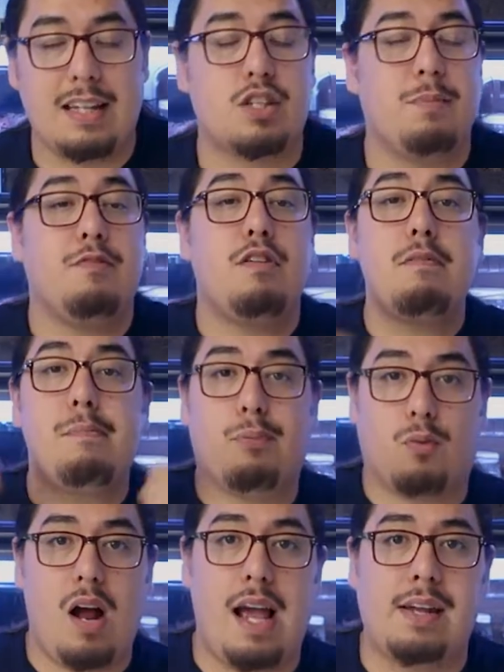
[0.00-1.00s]
It's going to be very
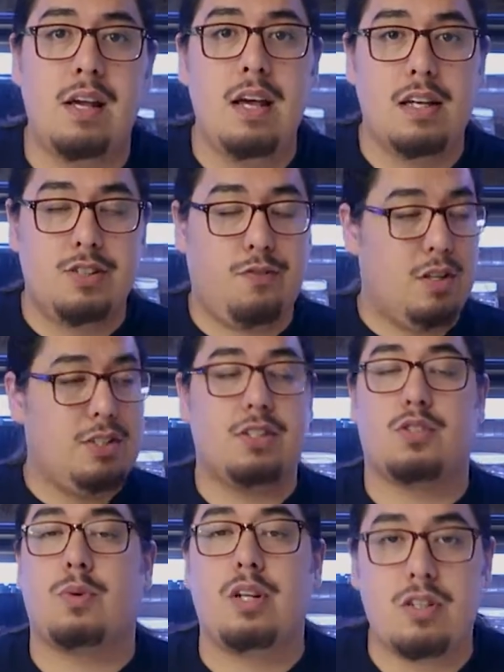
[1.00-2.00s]
bright. For
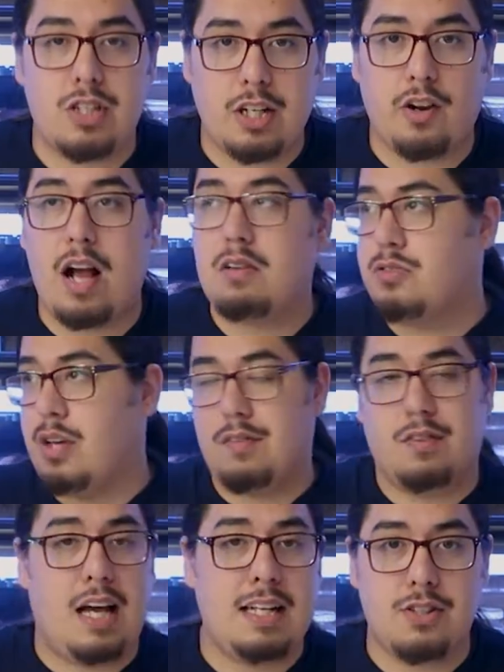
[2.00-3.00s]
instance, when you're inside your house, you
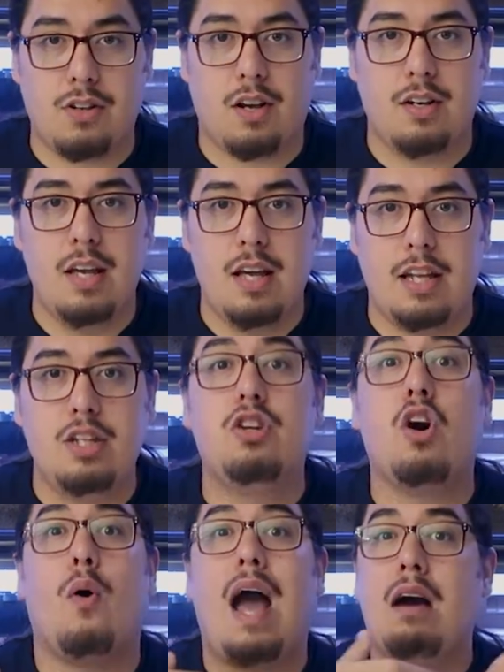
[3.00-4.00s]
have lights on, and you
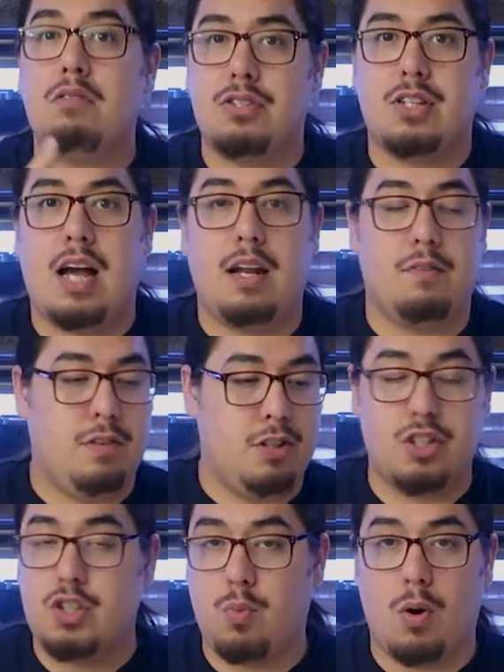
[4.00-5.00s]
go outside if you
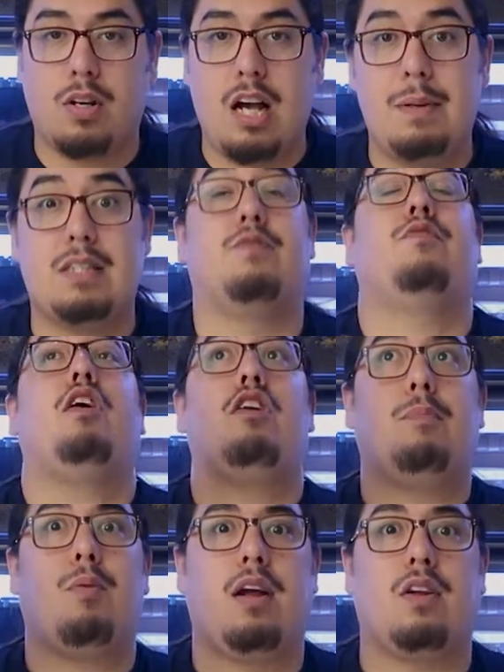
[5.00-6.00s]
just woke up, it's very
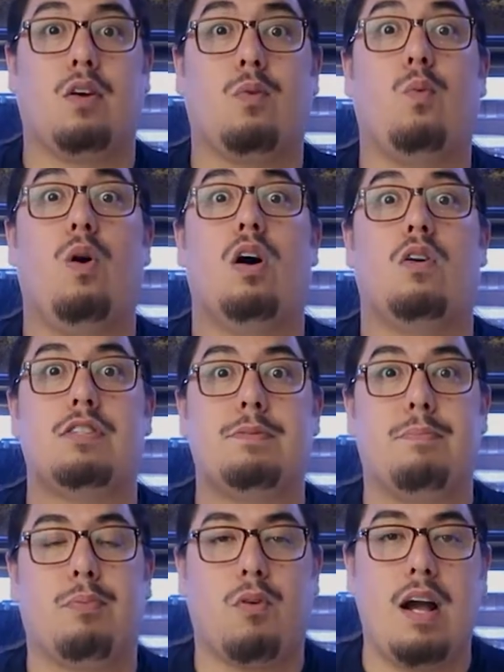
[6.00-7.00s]
bright. You're like, whoa, it's
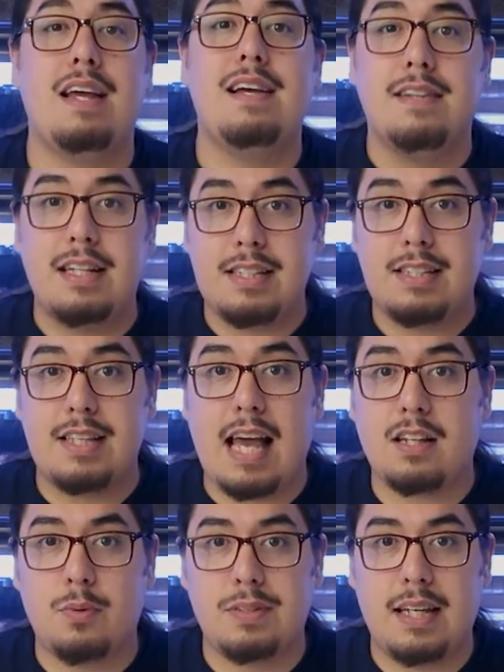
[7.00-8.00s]
bright. That's
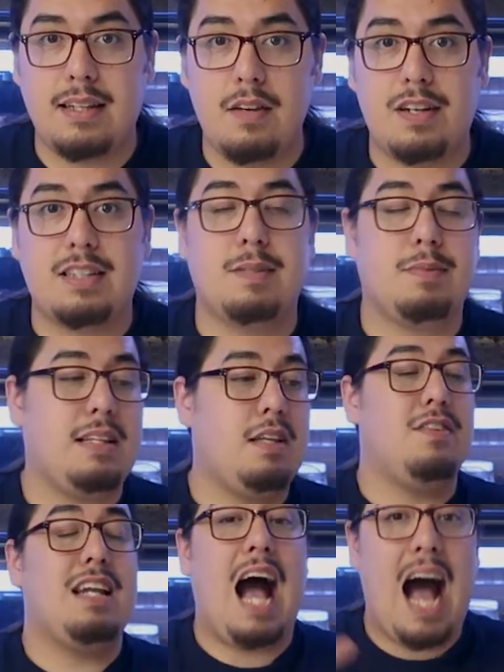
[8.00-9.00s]
exactly what they live in, except they
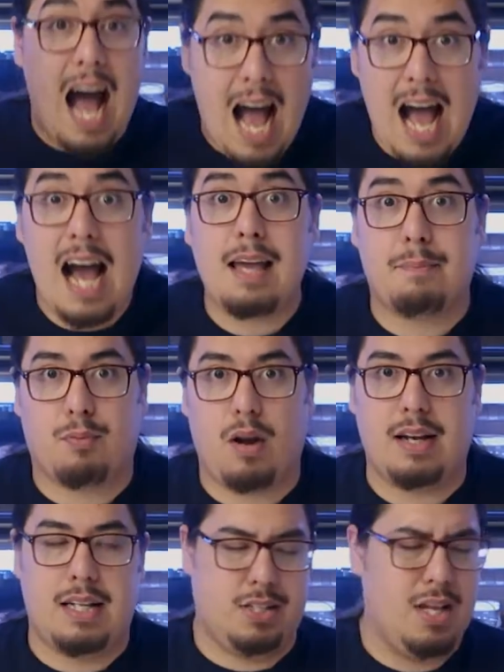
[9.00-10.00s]
live in high
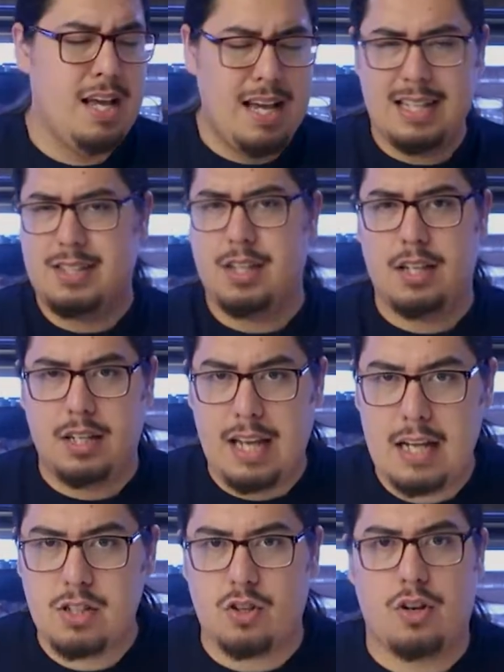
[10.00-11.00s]
brightness. It's the
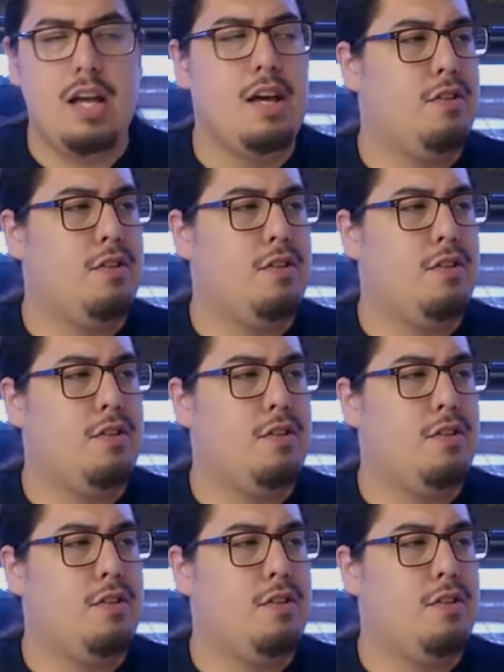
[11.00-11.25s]
desert.